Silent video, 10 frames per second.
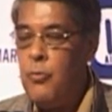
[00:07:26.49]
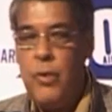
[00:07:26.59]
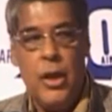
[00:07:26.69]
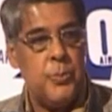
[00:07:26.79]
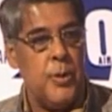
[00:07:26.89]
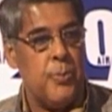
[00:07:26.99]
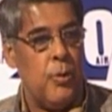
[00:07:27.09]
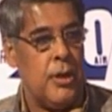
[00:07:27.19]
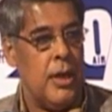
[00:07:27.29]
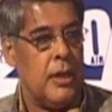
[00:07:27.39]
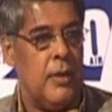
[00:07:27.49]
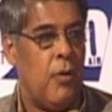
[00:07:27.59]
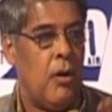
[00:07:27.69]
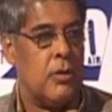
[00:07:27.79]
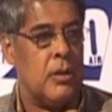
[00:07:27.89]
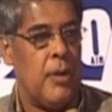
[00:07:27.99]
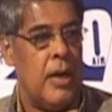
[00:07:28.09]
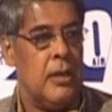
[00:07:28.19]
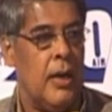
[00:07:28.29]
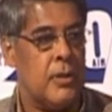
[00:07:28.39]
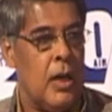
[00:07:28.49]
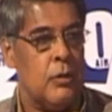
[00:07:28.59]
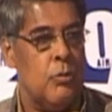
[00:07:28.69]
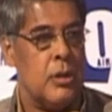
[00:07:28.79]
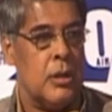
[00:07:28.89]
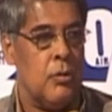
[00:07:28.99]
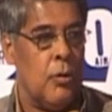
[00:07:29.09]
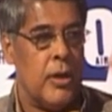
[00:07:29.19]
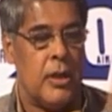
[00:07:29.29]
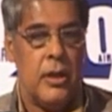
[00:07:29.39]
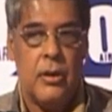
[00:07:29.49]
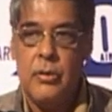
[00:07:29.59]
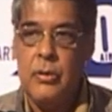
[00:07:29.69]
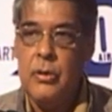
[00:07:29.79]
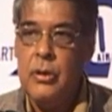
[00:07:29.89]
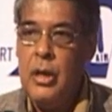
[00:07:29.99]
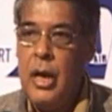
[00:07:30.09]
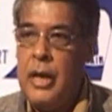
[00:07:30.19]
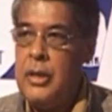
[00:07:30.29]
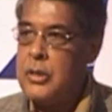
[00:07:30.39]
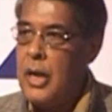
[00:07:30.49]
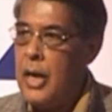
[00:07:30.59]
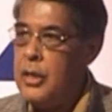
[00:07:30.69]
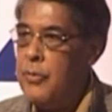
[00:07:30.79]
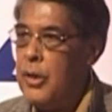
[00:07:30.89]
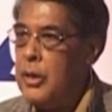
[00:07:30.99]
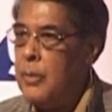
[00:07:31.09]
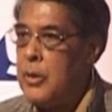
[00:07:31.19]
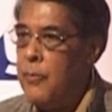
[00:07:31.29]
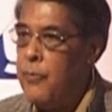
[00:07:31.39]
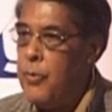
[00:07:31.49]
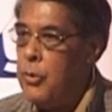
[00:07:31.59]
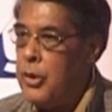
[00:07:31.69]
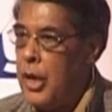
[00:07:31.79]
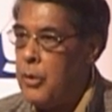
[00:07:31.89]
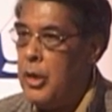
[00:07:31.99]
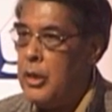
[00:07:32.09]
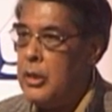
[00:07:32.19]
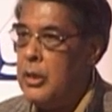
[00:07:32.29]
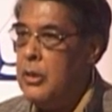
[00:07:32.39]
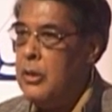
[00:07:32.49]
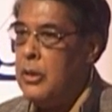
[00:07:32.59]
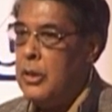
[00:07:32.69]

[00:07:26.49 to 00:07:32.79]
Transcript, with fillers: Village people take him for some kind of sadhu, sant or fakir and start giving him some food regularly.